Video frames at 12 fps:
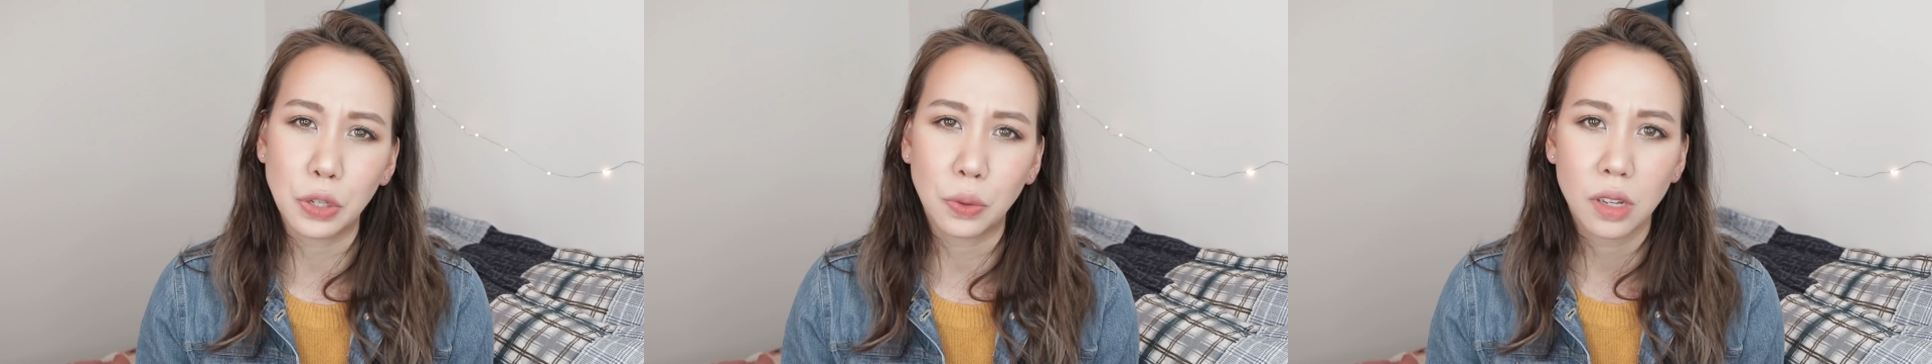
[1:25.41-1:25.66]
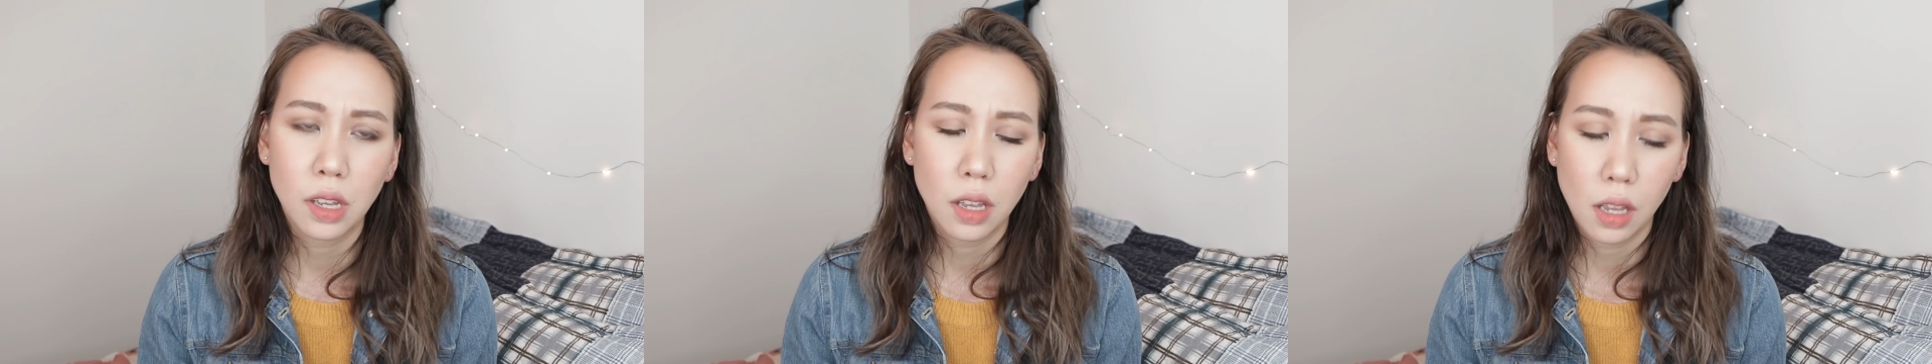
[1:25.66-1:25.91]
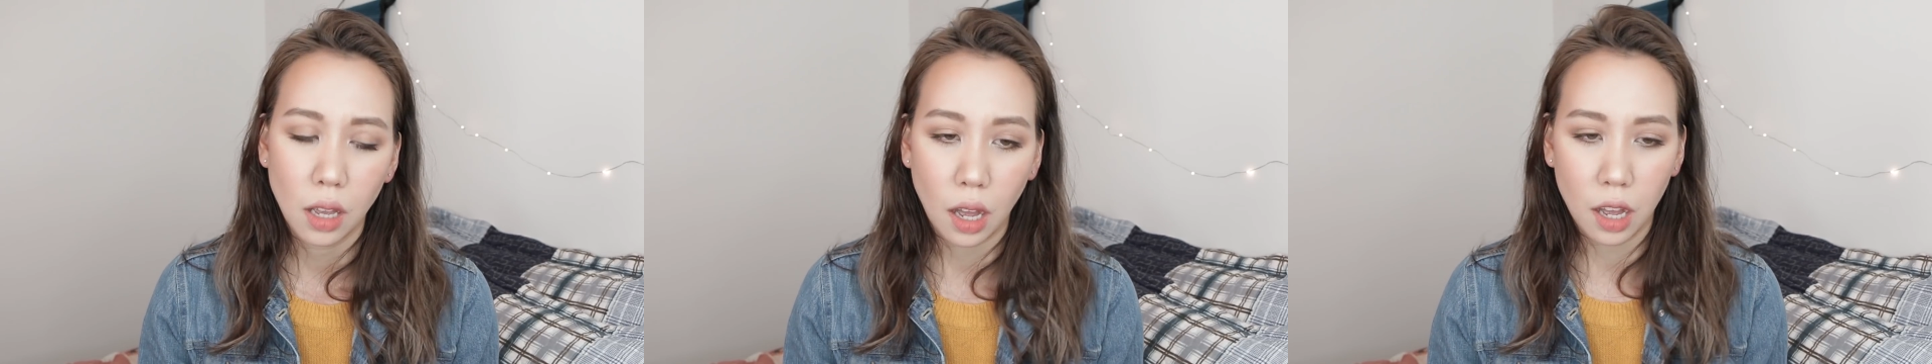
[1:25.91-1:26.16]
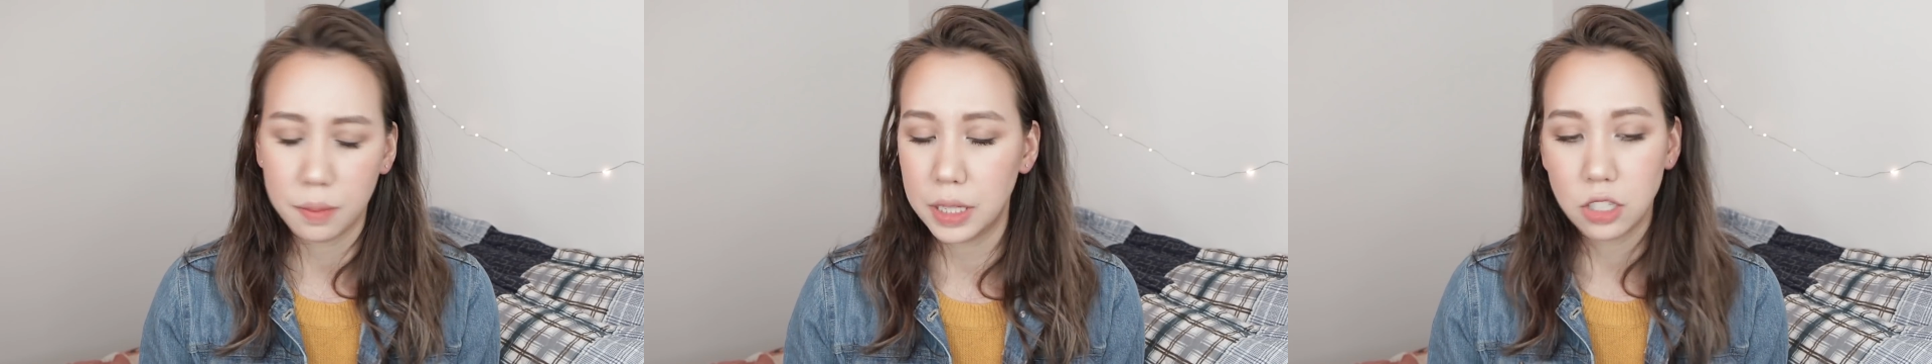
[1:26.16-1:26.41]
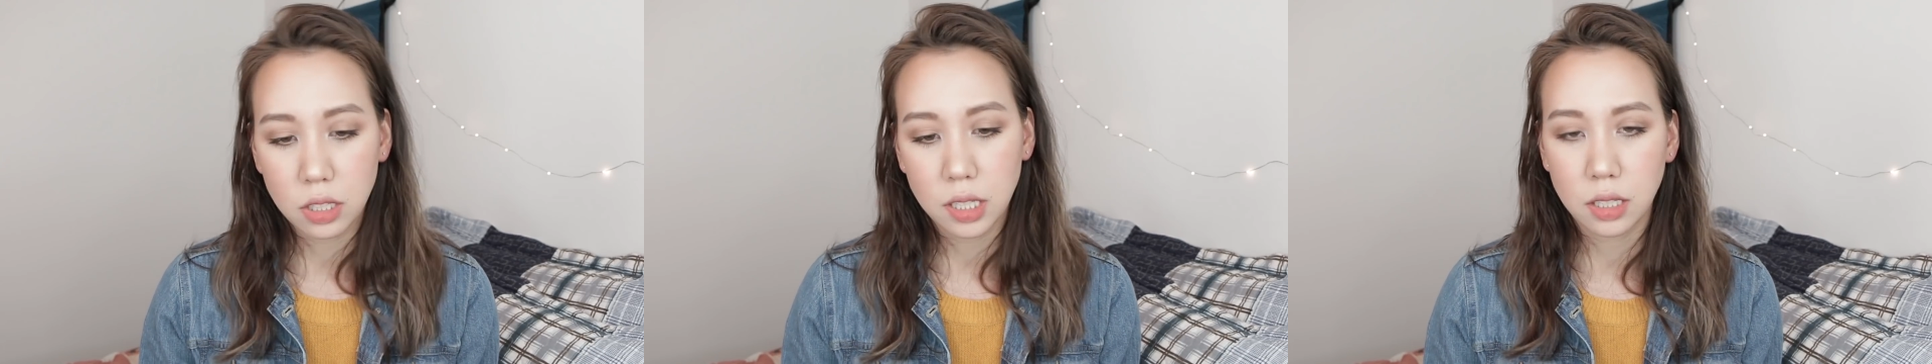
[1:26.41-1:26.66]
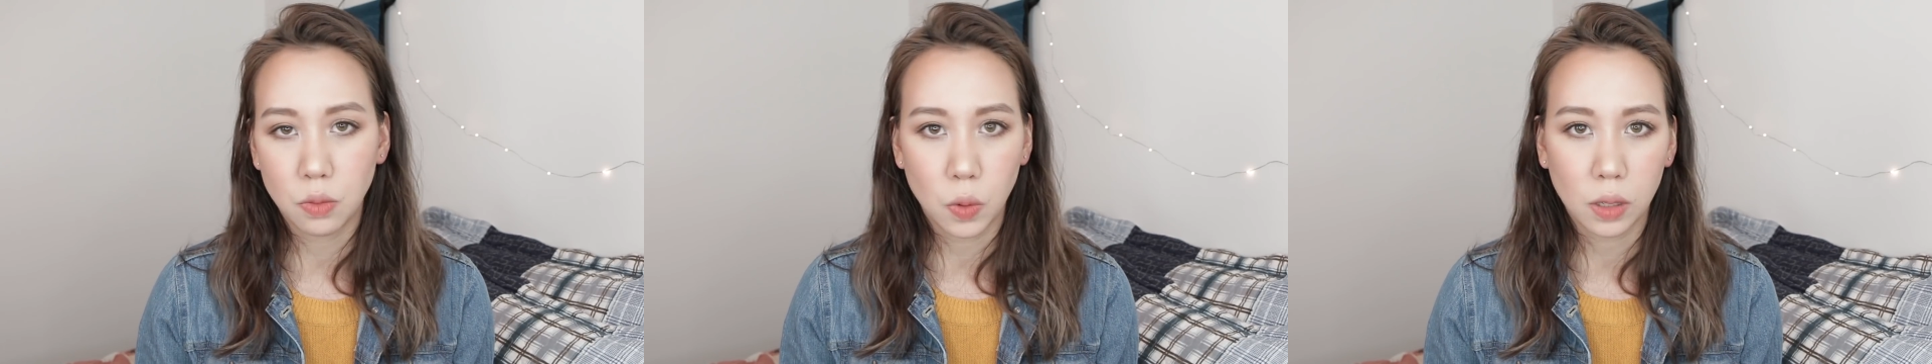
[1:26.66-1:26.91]
you. It just
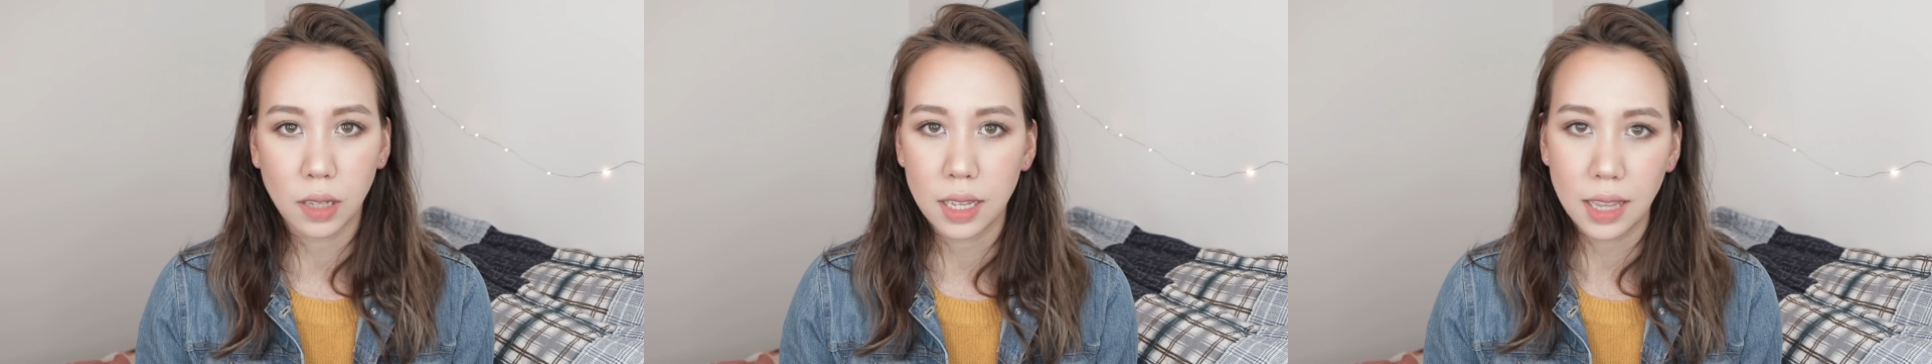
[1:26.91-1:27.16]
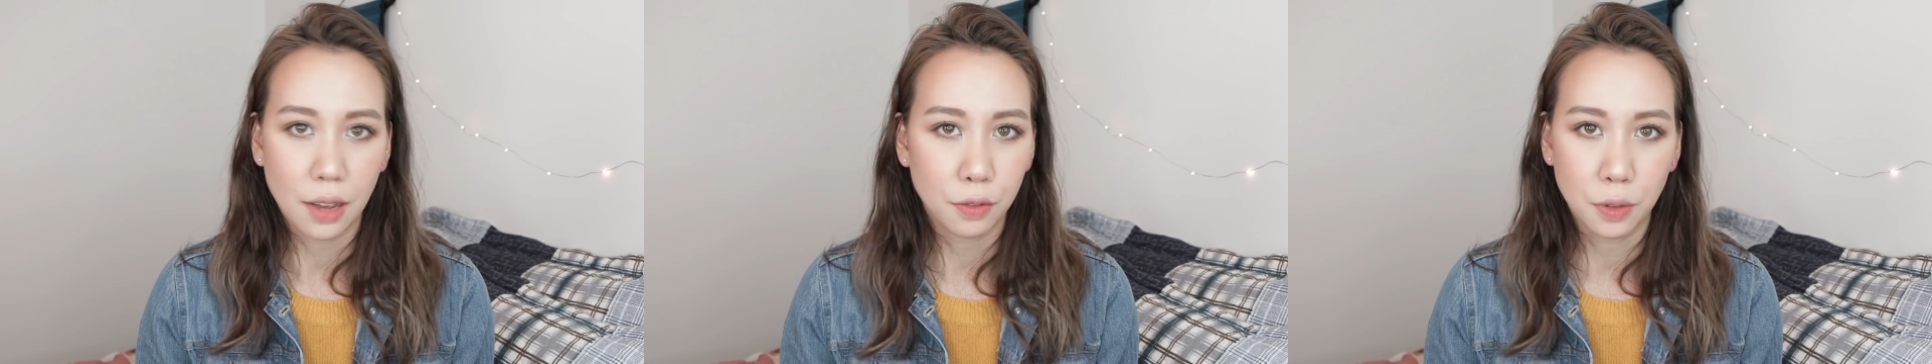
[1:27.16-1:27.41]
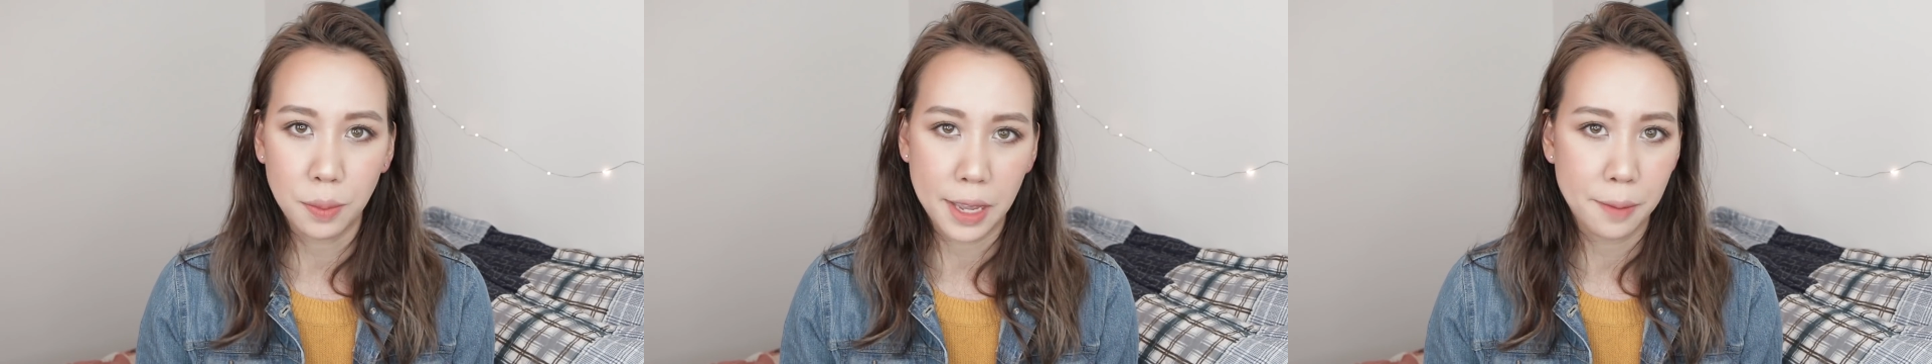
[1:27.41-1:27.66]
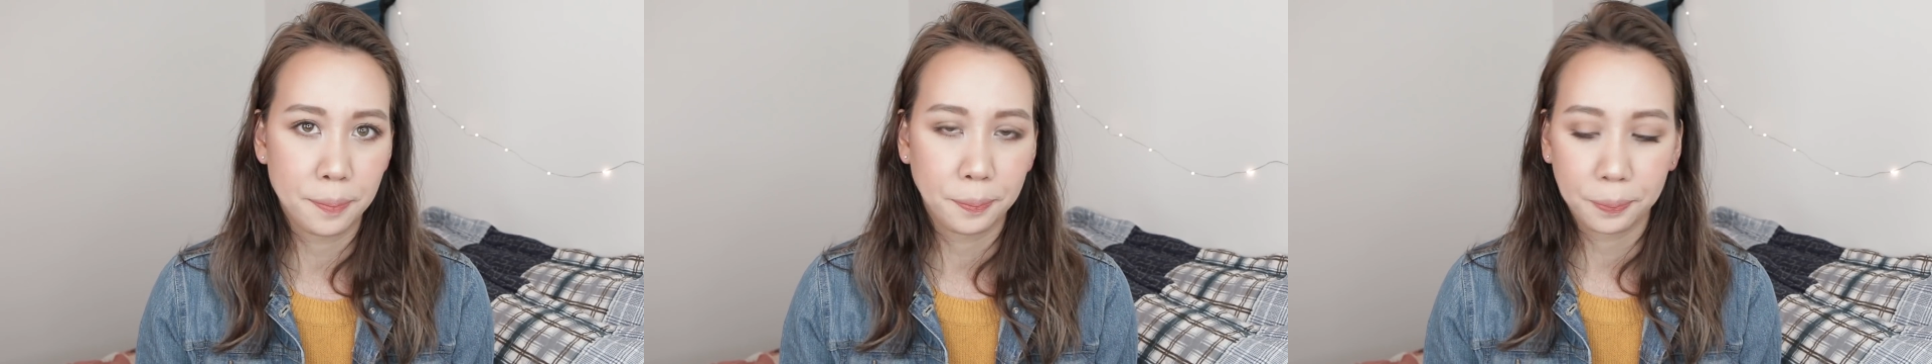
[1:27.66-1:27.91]
doesn't work like that for me.